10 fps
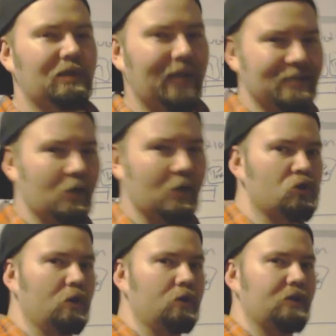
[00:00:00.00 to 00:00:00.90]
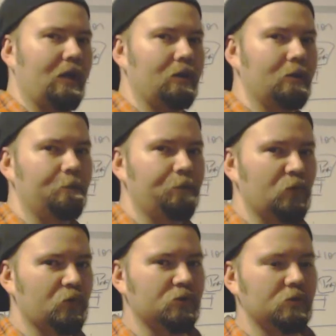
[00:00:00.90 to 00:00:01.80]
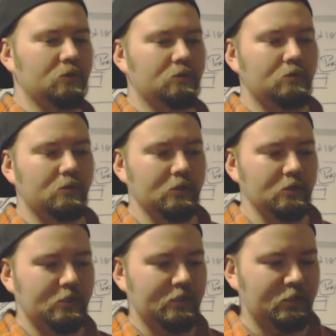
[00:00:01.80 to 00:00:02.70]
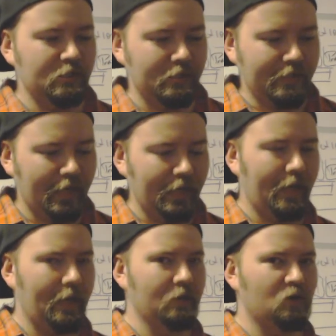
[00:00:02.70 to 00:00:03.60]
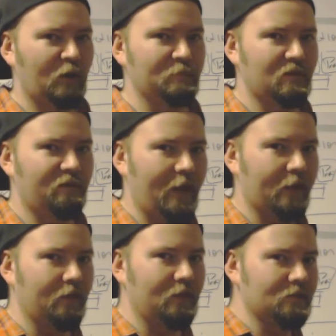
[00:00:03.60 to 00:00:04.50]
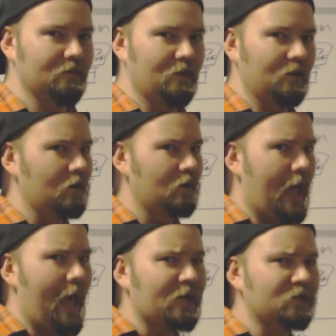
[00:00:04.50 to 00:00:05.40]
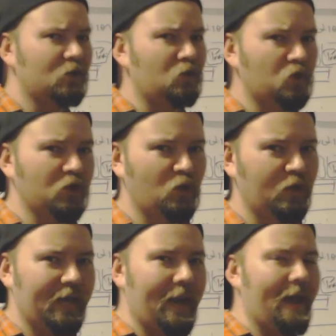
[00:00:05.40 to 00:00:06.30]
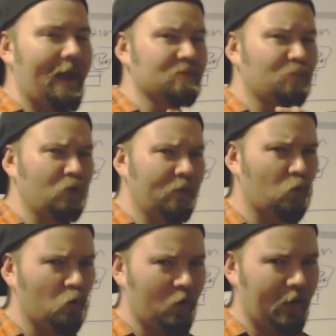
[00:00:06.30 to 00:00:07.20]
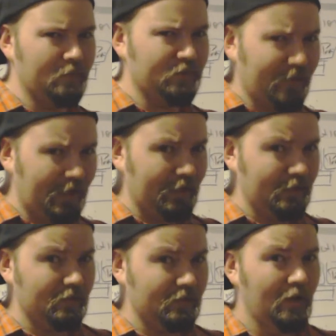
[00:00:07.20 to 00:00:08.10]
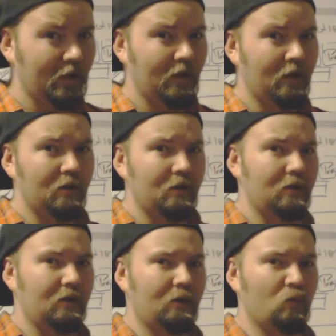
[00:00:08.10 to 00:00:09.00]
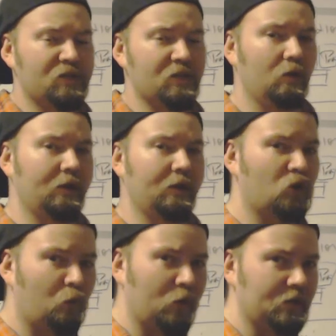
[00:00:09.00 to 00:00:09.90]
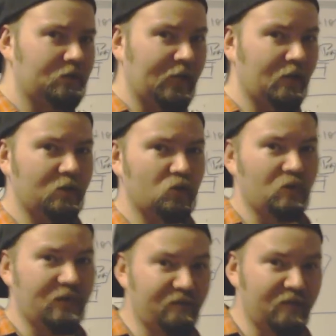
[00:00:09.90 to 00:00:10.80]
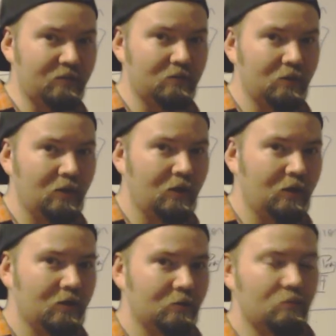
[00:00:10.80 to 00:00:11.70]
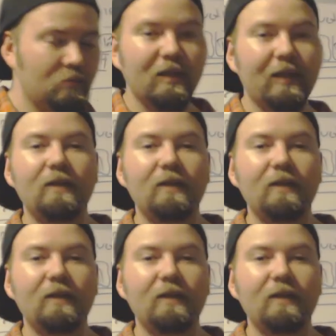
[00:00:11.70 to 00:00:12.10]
that's how you should understand it. You should get it in terms of the fact that this is an execution unit. It has pre-programmed settings in which it'll interpret data that you give it, much like